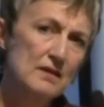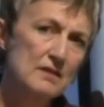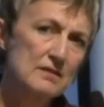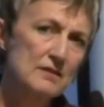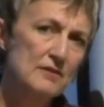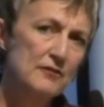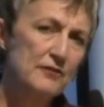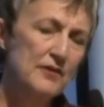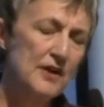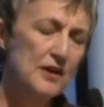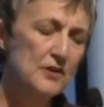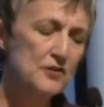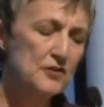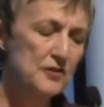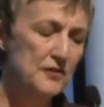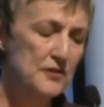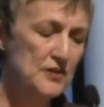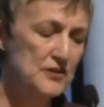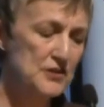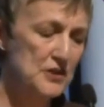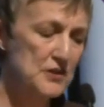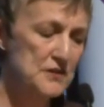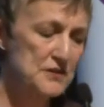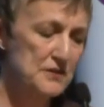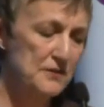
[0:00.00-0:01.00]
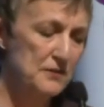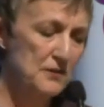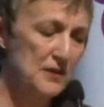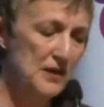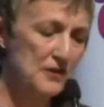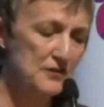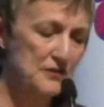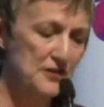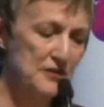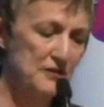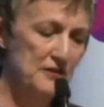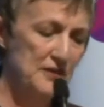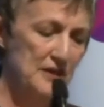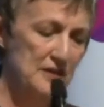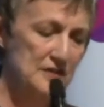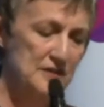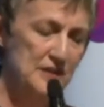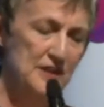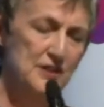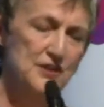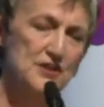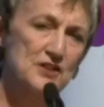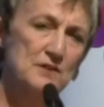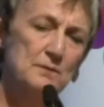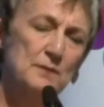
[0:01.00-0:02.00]
The founder of the Joseph Rowntree
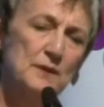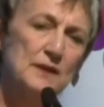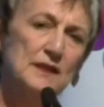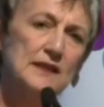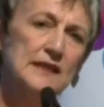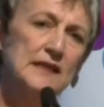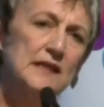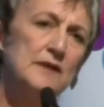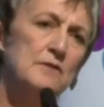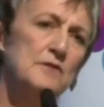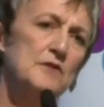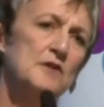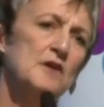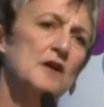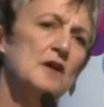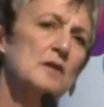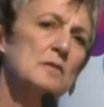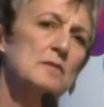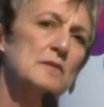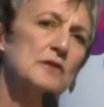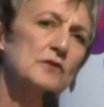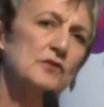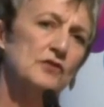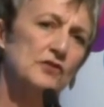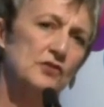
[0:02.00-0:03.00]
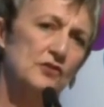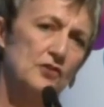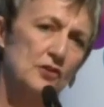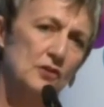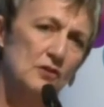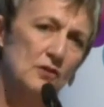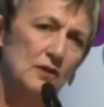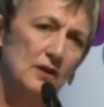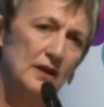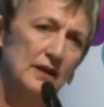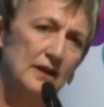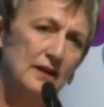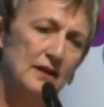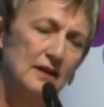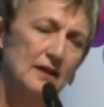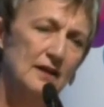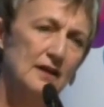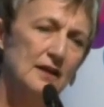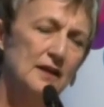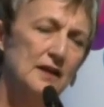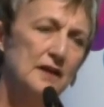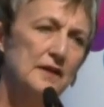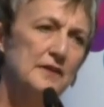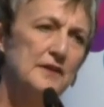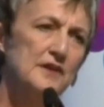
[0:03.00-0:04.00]
Foundation believed most strongly
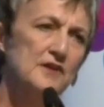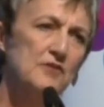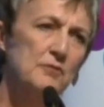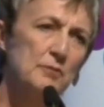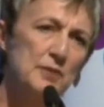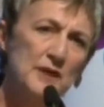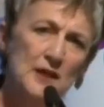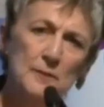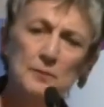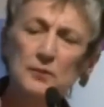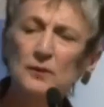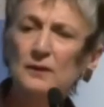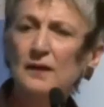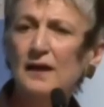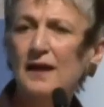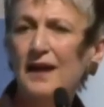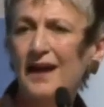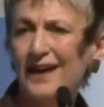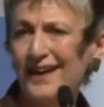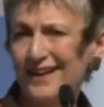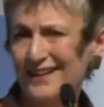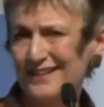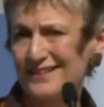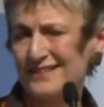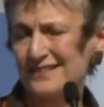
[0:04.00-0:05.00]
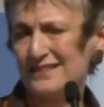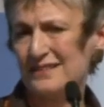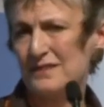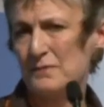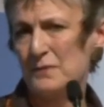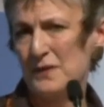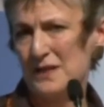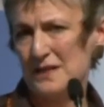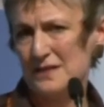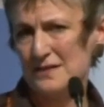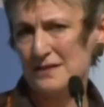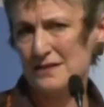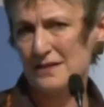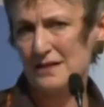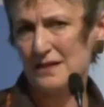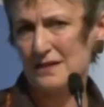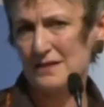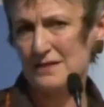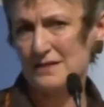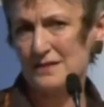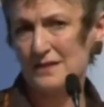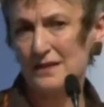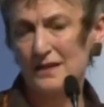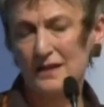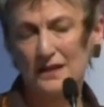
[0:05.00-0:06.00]
that if people had the
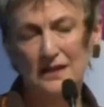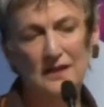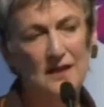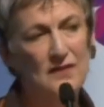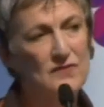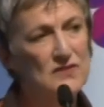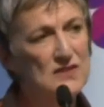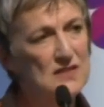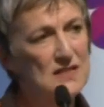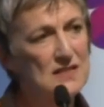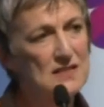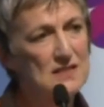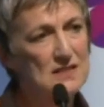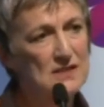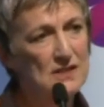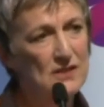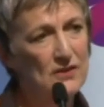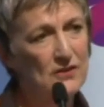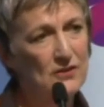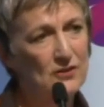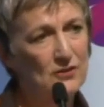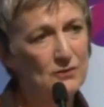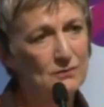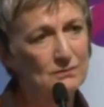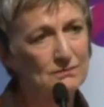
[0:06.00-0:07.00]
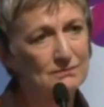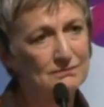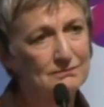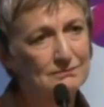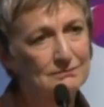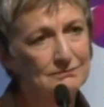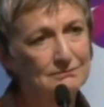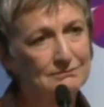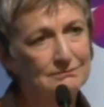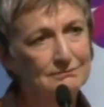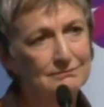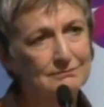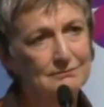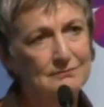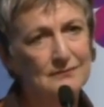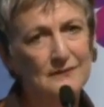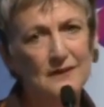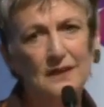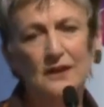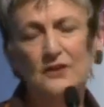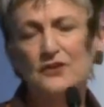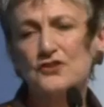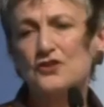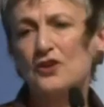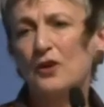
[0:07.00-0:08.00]
basics of a decent home,
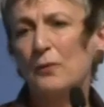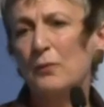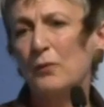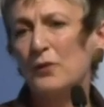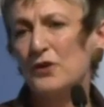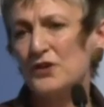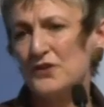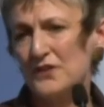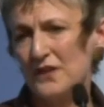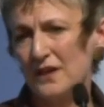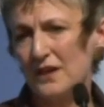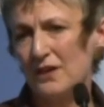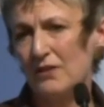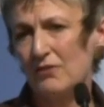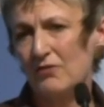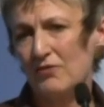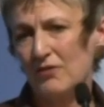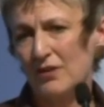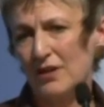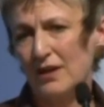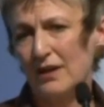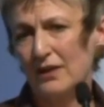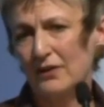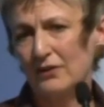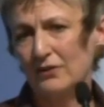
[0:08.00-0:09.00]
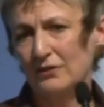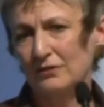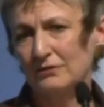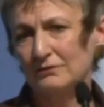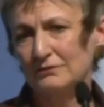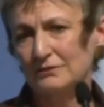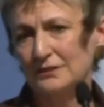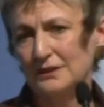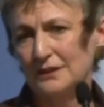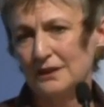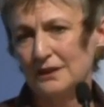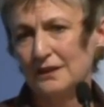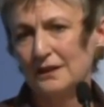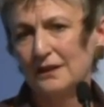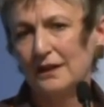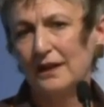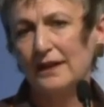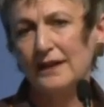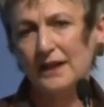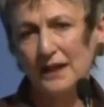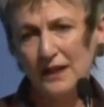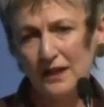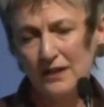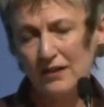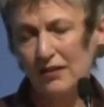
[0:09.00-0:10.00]
a job which they could rely on,
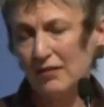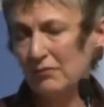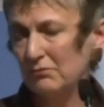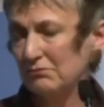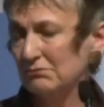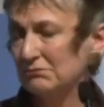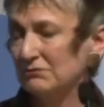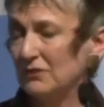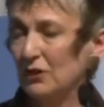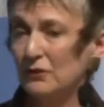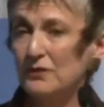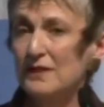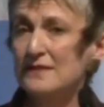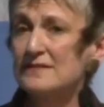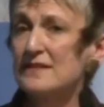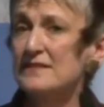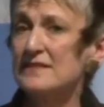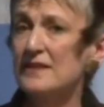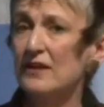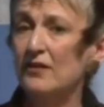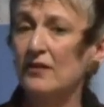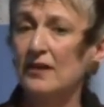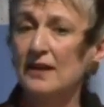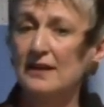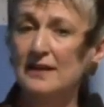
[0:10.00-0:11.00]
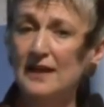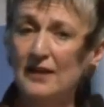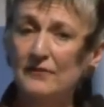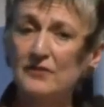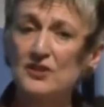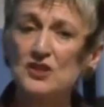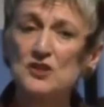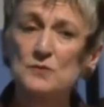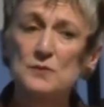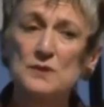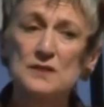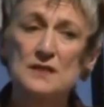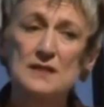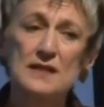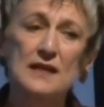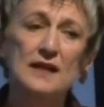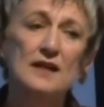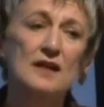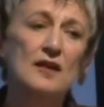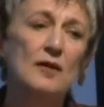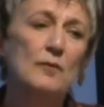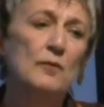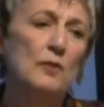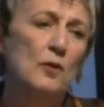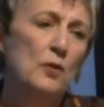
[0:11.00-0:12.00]
an income, not necessarily lavish, but an
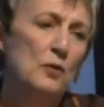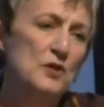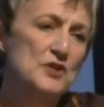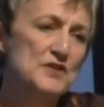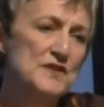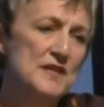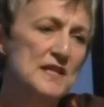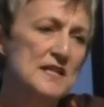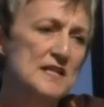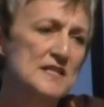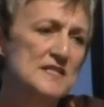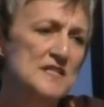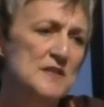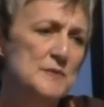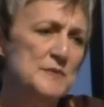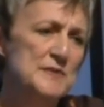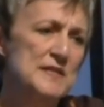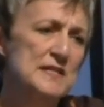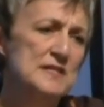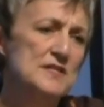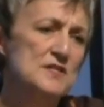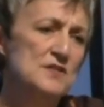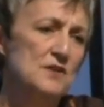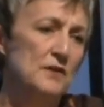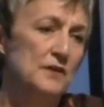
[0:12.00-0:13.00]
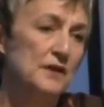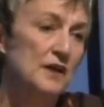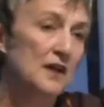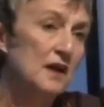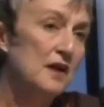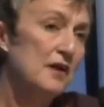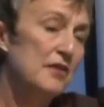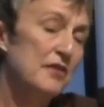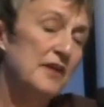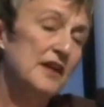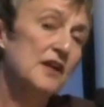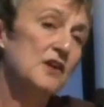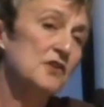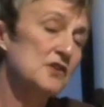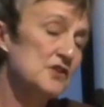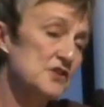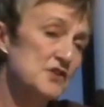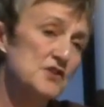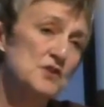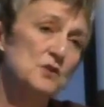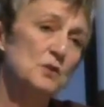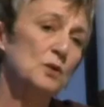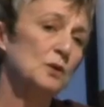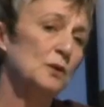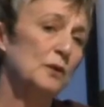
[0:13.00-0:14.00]
income which they could subsist on, they could
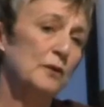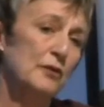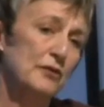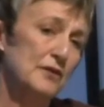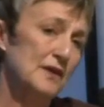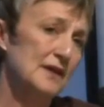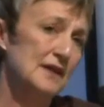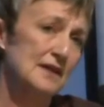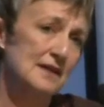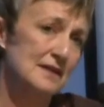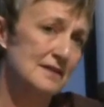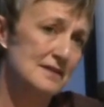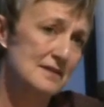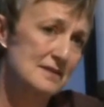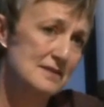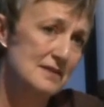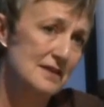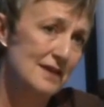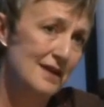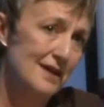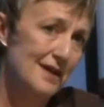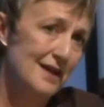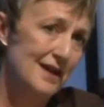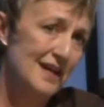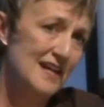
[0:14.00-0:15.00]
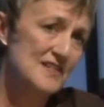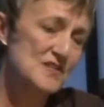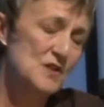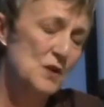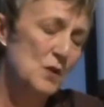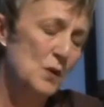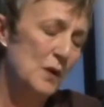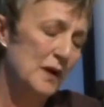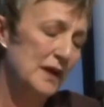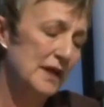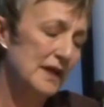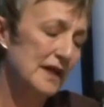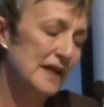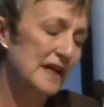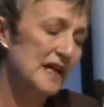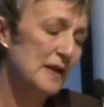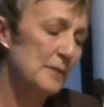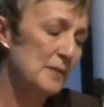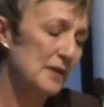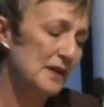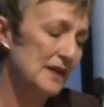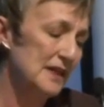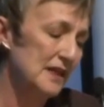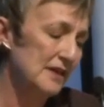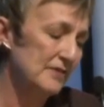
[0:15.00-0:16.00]
do all things. As a Quaker, he
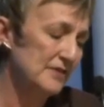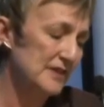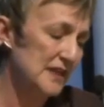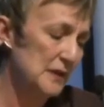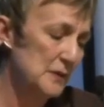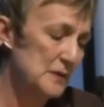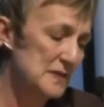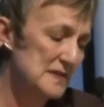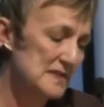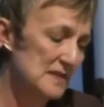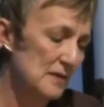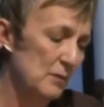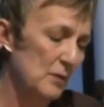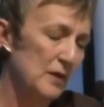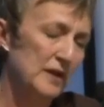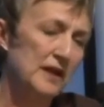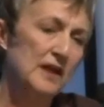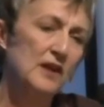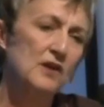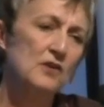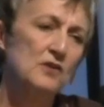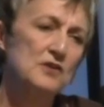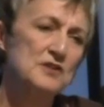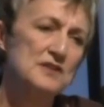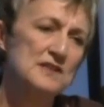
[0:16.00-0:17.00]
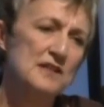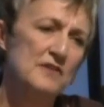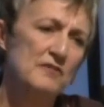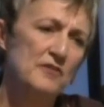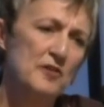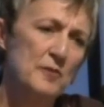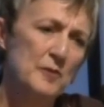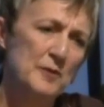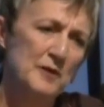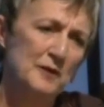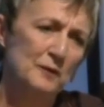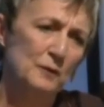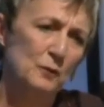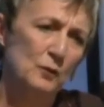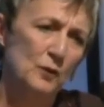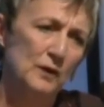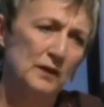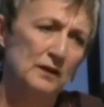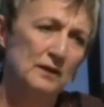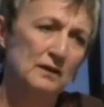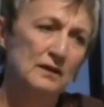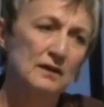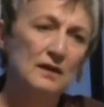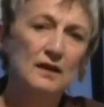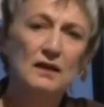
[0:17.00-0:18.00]
believed there was someone in God in
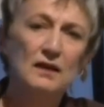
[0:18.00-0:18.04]
everyone.